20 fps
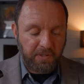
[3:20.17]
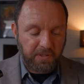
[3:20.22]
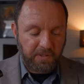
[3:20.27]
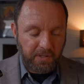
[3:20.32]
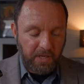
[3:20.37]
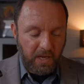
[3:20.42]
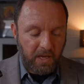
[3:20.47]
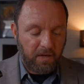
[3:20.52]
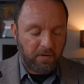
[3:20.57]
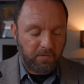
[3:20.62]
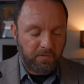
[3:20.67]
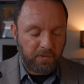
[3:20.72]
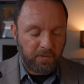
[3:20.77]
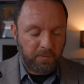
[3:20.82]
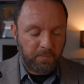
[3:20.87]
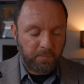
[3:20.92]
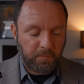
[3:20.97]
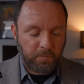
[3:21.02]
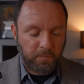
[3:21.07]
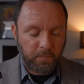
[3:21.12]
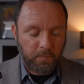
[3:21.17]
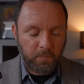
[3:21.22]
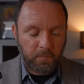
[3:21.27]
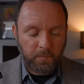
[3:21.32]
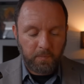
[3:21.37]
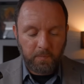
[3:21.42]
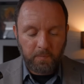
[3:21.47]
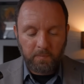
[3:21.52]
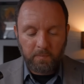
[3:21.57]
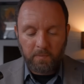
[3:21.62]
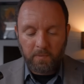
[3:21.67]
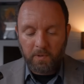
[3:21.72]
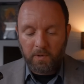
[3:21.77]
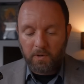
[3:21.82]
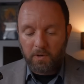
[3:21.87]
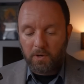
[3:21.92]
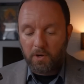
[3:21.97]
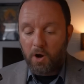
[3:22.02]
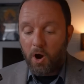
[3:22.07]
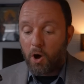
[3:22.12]
saved.
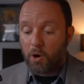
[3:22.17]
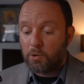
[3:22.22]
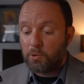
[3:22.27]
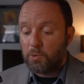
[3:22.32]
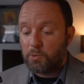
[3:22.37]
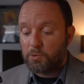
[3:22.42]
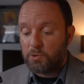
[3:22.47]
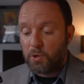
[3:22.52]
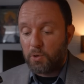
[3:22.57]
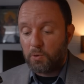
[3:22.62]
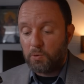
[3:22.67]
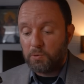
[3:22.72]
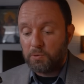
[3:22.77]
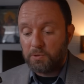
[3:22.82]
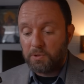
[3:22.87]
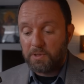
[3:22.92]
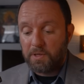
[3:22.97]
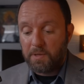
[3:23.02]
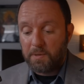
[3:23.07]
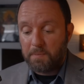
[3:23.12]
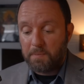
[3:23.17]
Carlo told